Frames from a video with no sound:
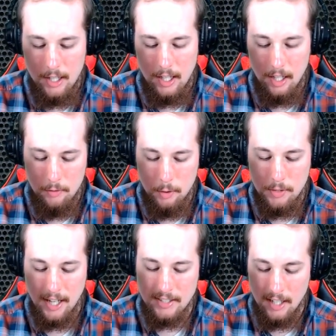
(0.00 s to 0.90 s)
If you
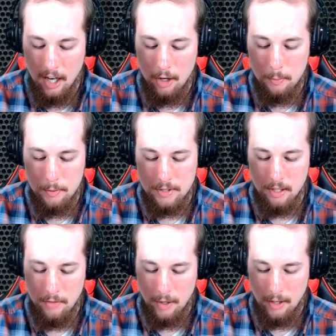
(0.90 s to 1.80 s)
taxed 100%
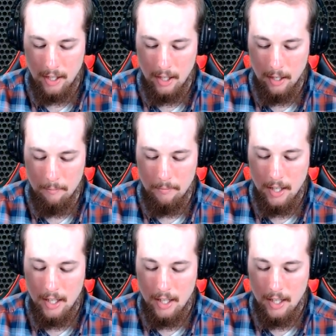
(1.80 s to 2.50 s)
of their income,